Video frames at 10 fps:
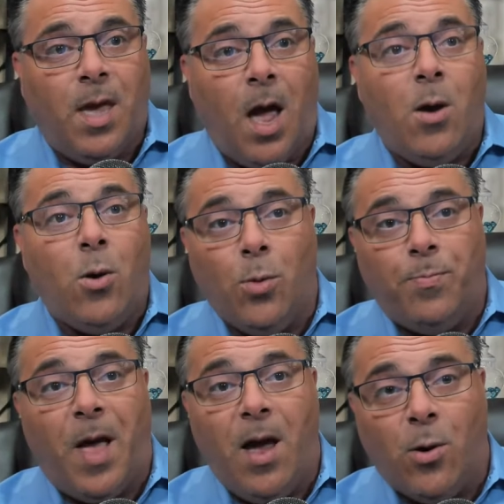I
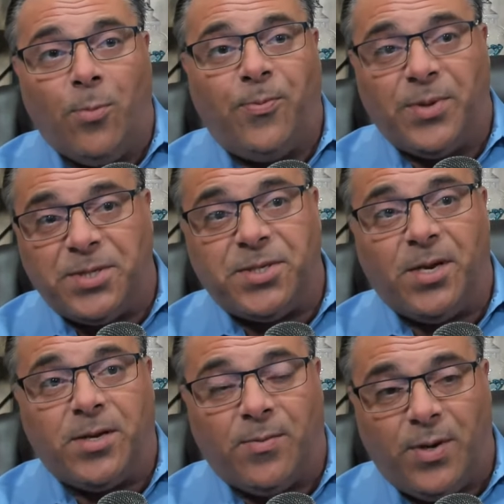hope, I hope for the
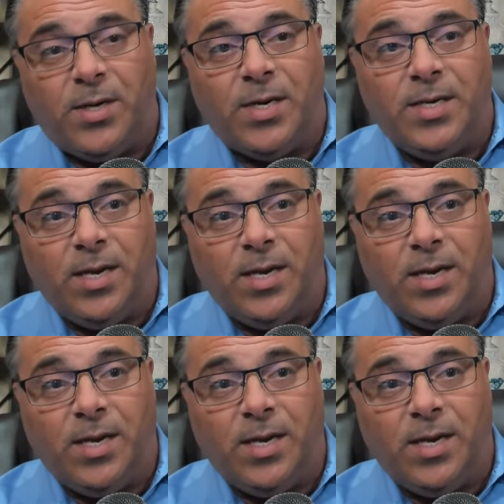sake of HUD